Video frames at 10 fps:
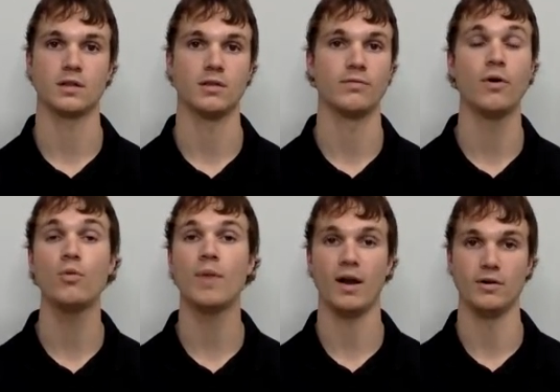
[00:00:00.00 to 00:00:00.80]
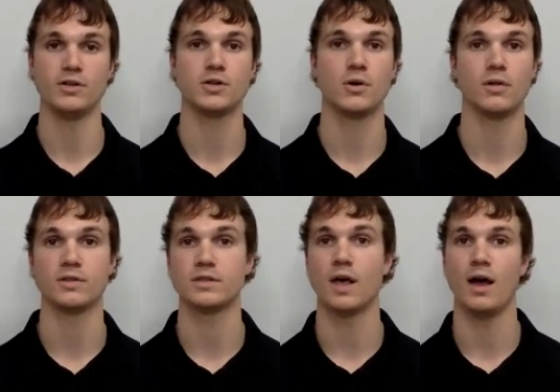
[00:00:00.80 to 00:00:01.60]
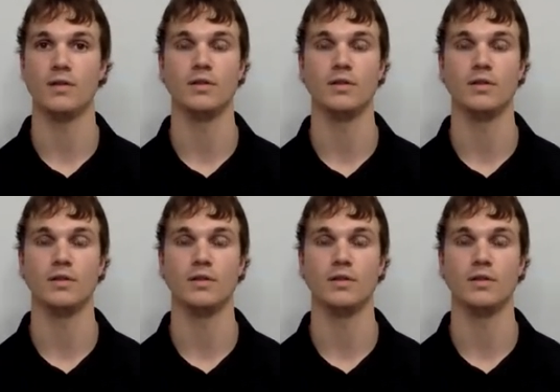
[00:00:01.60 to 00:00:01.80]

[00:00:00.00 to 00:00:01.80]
like the phone batteries shown on the slide